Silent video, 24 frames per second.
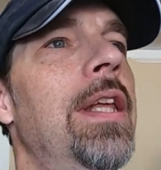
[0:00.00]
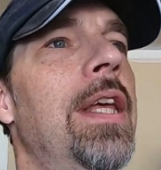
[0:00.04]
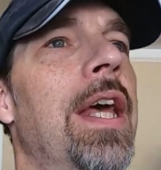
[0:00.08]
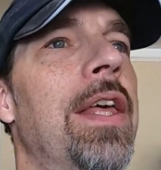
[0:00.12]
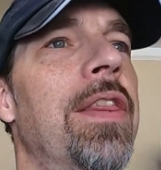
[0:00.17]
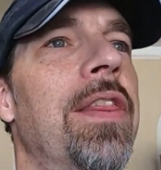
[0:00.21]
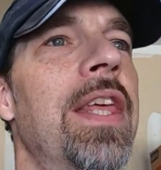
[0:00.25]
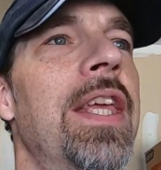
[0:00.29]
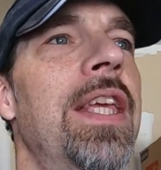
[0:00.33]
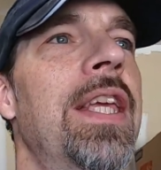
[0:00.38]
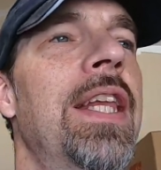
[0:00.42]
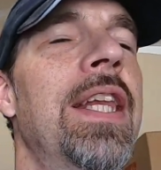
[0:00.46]
I
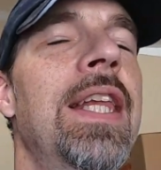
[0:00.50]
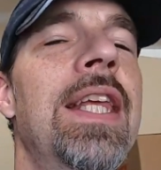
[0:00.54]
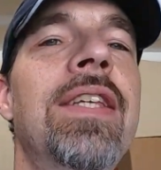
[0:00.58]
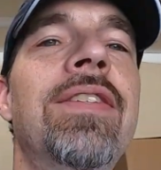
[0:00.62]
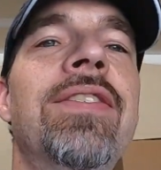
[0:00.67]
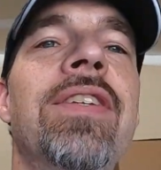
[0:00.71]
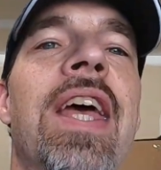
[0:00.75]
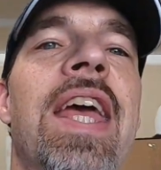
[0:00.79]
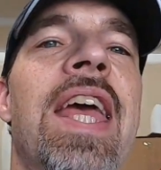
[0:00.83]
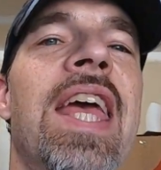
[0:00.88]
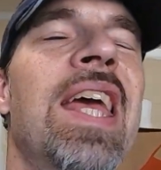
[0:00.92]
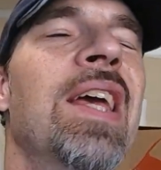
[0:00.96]
think it
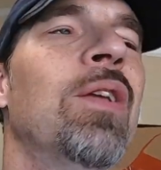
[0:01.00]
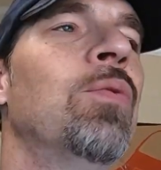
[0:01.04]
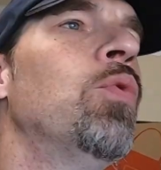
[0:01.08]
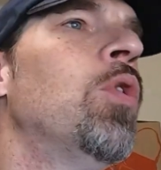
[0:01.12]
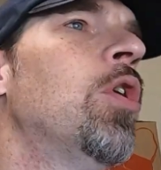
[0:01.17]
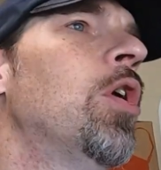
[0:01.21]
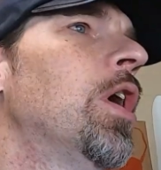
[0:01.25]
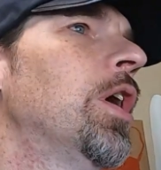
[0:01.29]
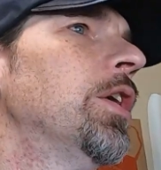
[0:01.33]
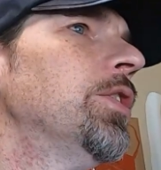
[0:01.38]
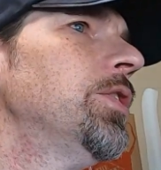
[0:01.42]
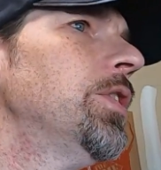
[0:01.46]
needs a hand
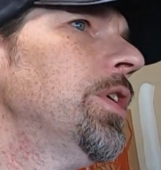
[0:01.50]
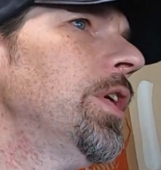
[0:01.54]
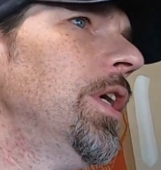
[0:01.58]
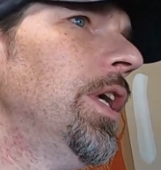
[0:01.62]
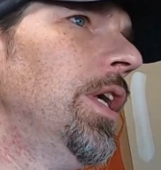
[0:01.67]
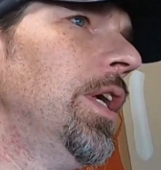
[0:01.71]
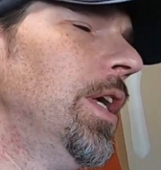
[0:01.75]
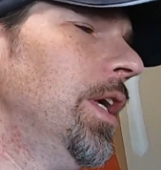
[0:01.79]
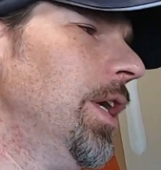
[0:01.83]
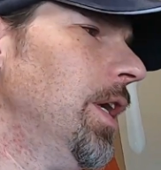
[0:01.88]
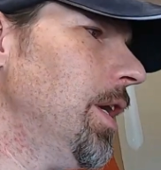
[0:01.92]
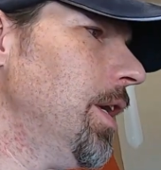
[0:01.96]
wash.
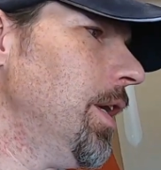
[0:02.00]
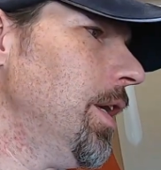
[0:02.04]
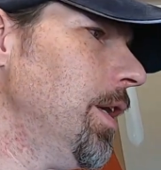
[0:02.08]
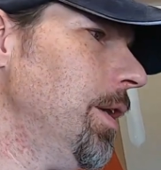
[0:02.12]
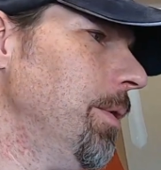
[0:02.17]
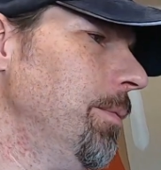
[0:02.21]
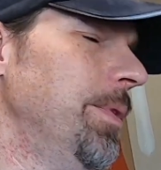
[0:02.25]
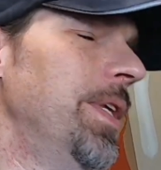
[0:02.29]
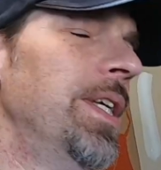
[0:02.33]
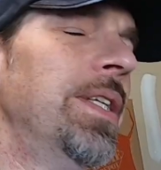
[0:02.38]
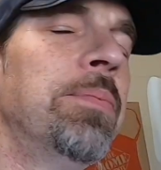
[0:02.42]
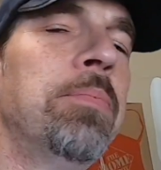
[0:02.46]

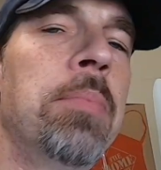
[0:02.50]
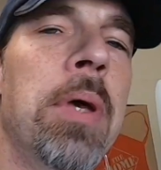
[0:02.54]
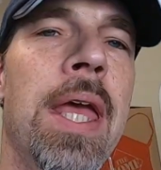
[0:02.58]
This